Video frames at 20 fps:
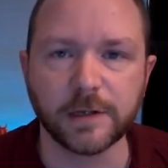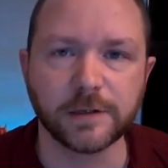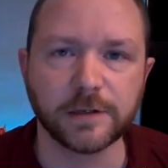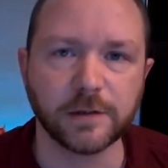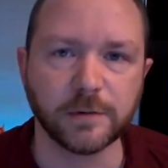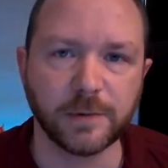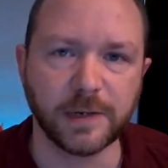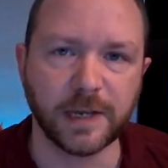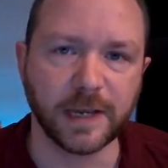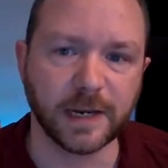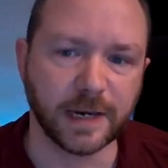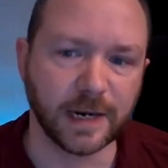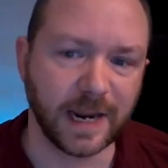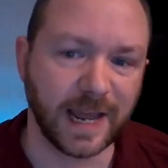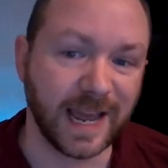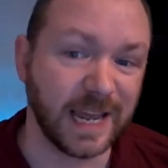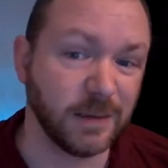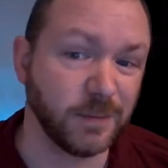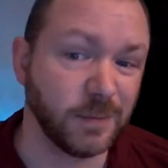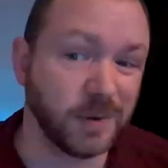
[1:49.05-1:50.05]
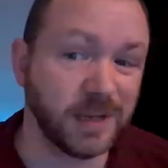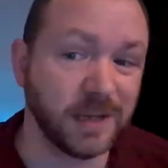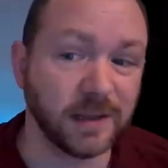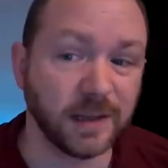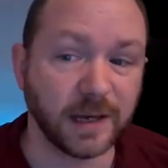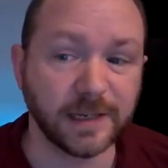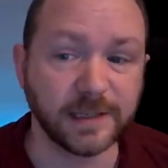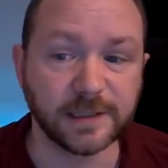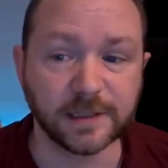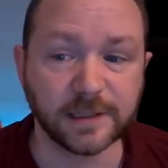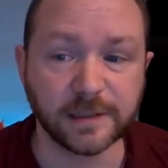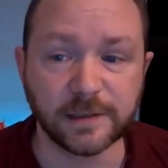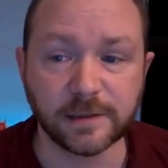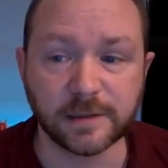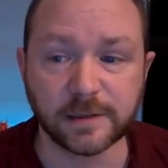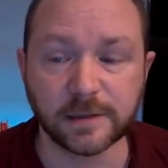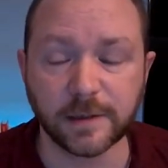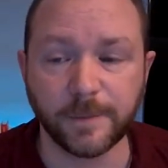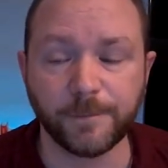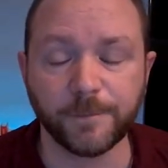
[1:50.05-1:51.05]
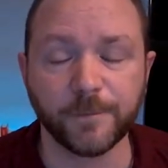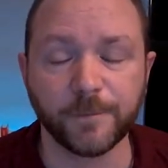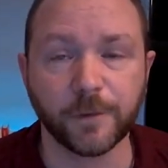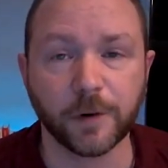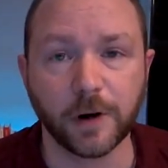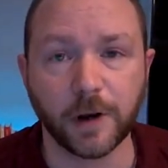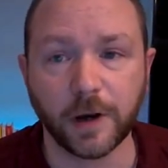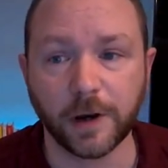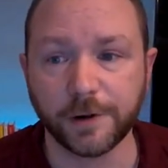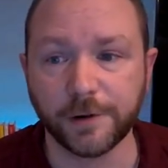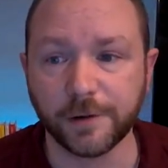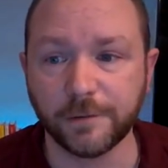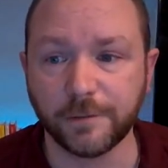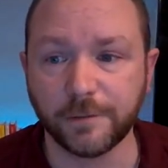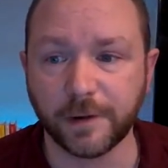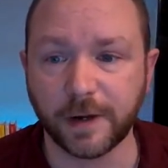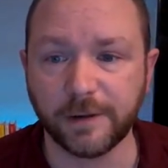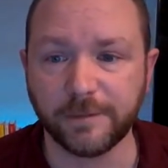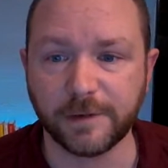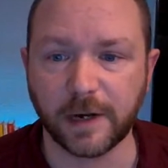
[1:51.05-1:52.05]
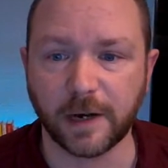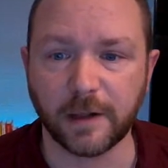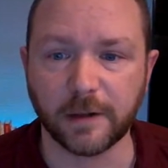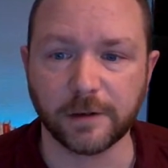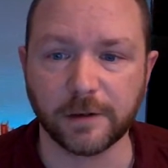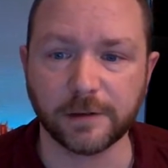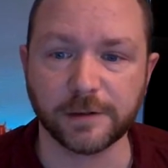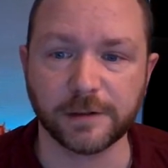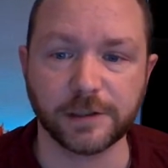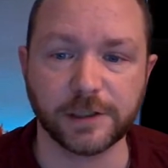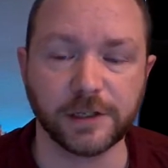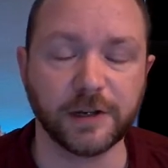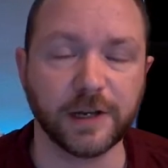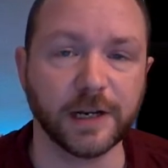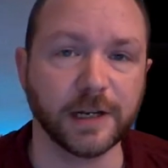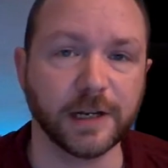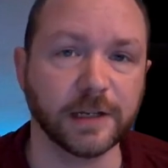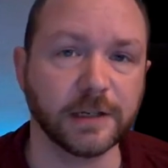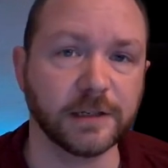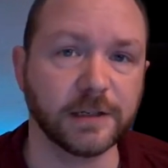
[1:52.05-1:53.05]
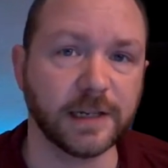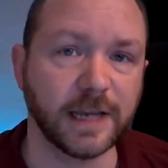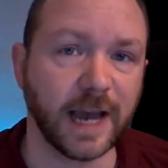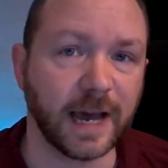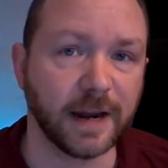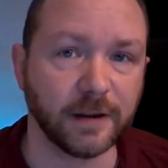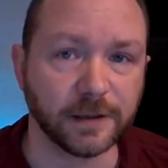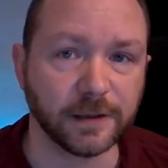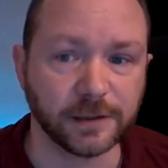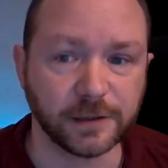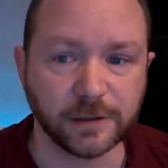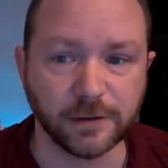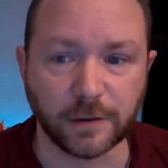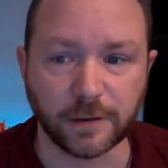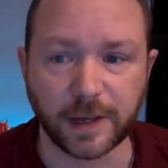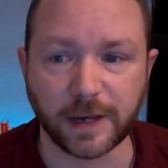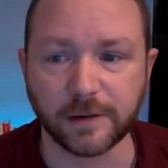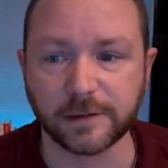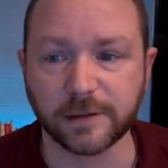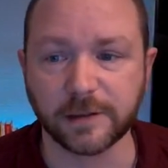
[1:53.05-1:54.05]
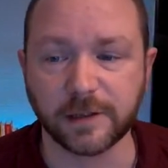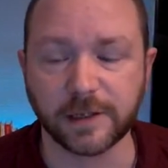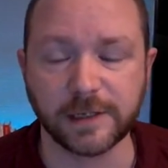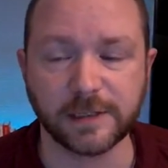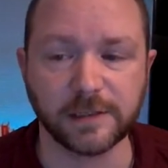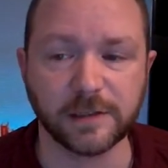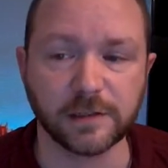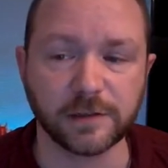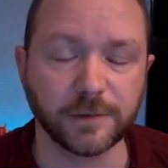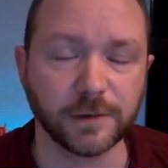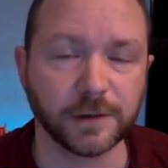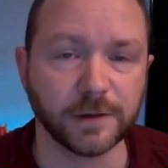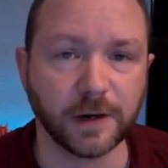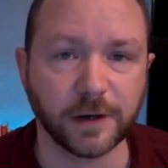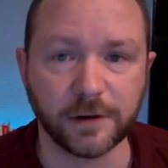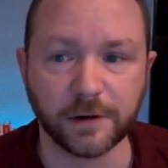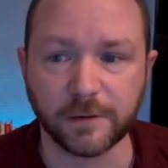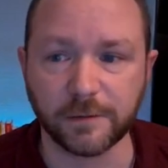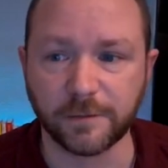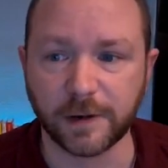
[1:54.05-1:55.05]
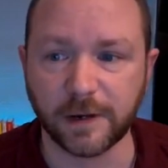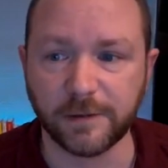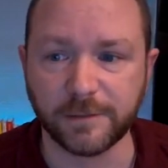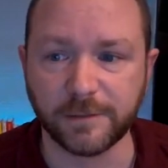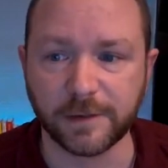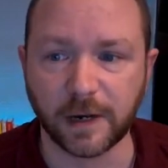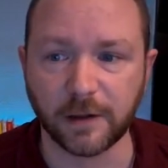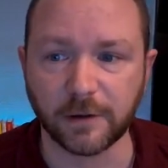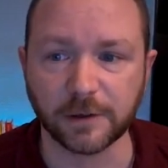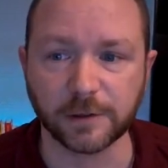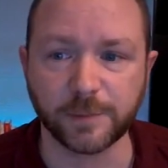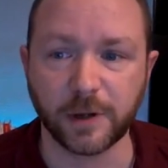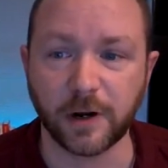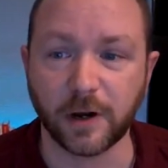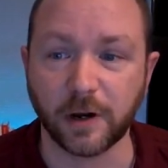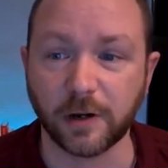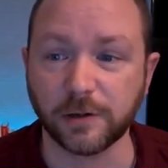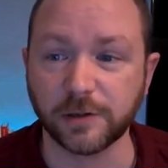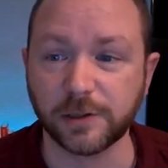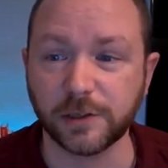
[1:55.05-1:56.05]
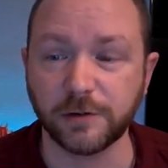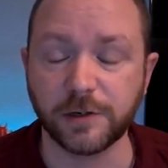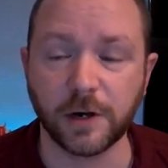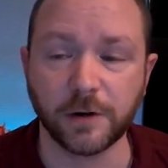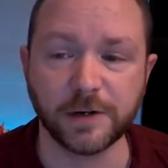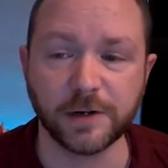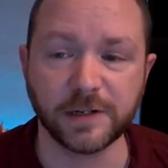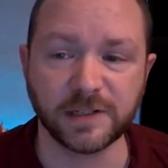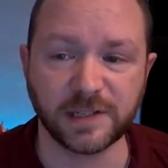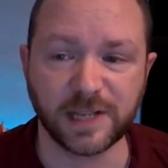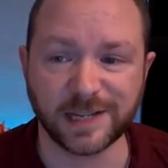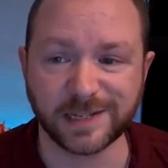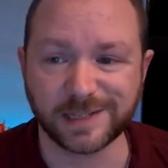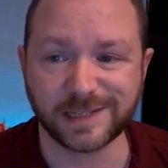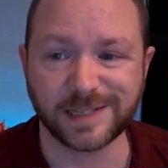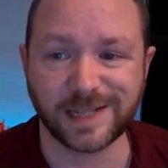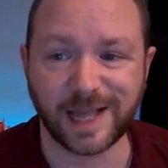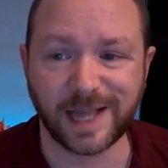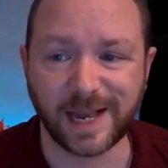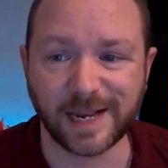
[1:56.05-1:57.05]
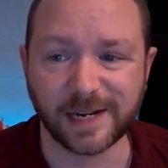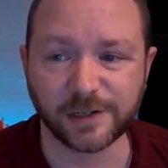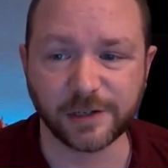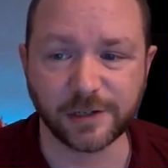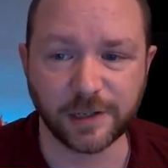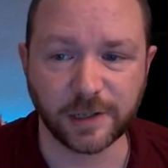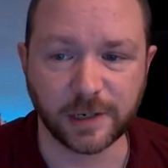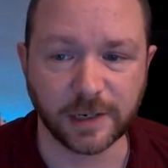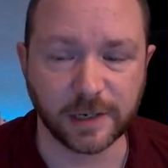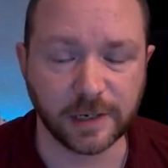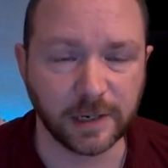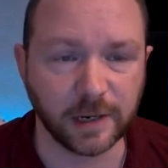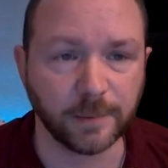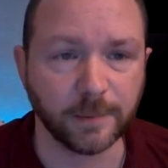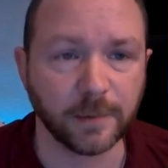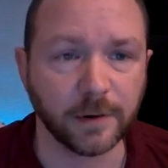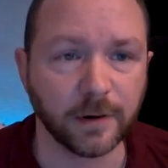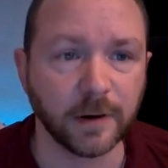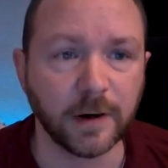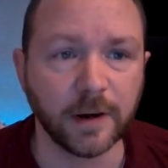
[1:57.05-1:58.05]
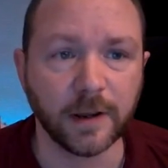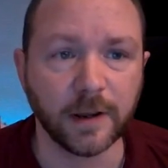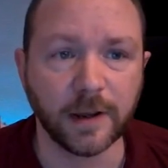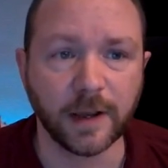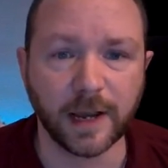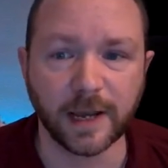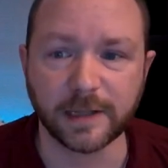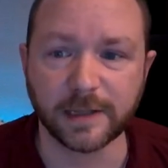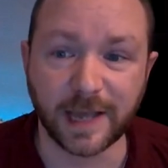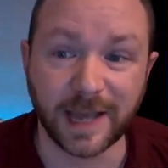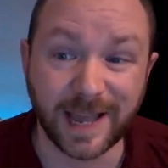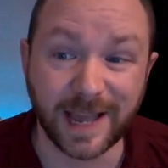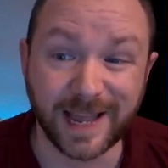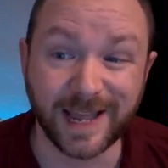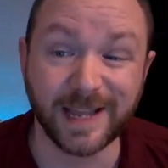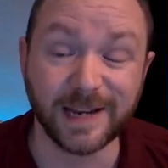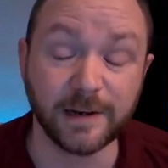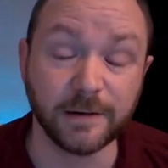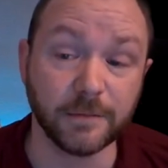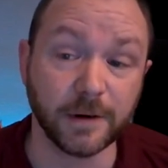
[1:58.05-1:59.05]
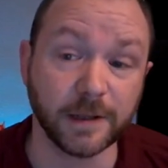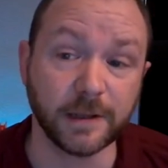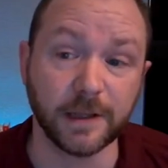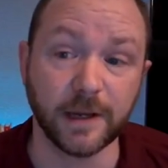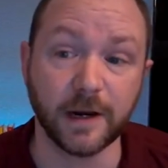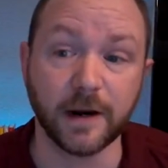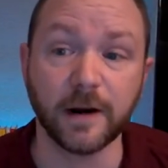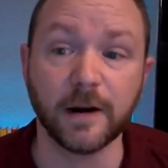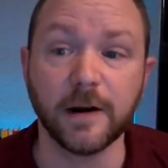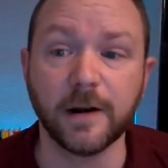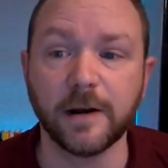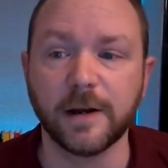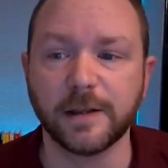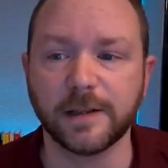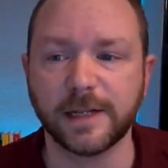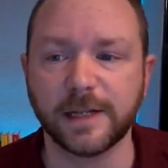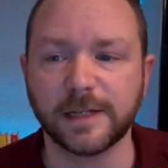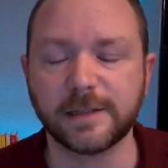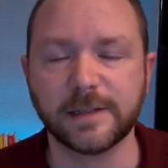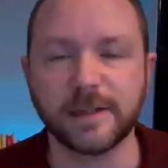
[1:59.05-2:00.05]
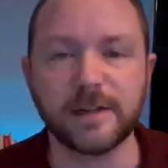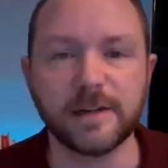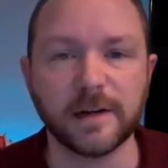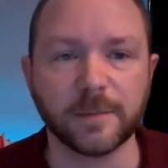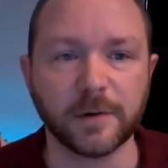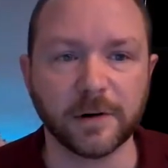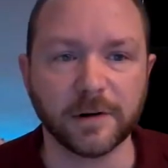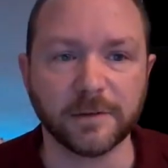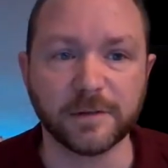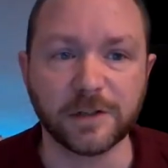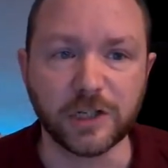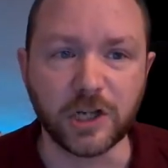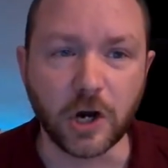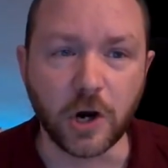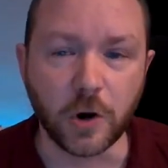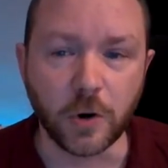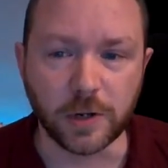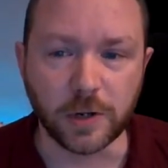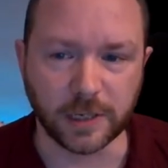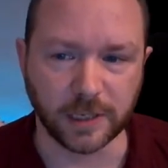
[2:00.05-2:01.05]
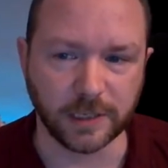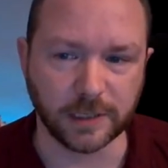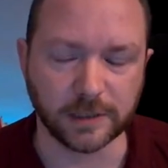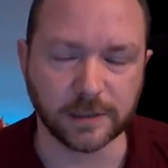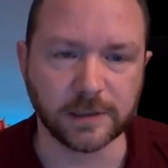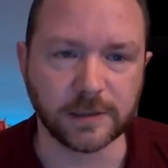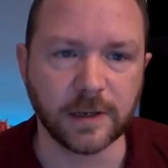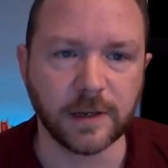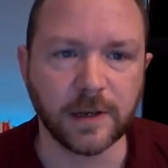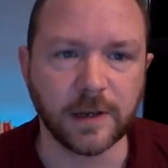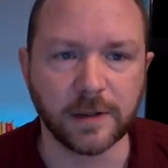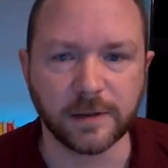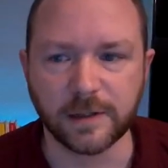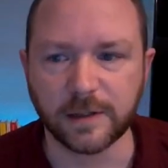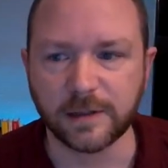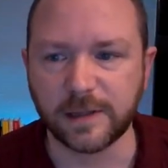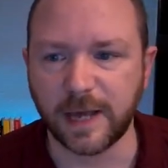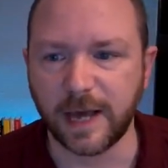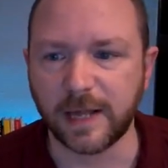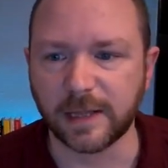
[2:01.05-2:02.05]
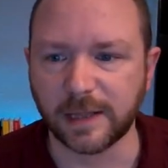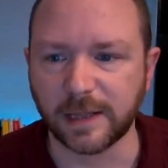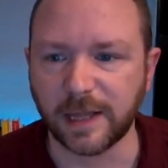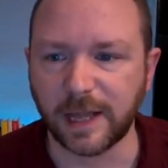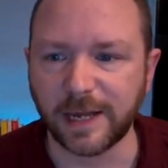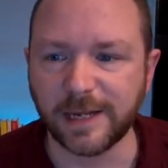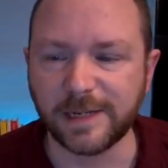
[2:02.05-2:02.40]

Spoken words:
So we get an AP license for $105. You get a Catalyst 2000 license for $105. But also notice that slash and then a number at the end right there. That's the number of tokens that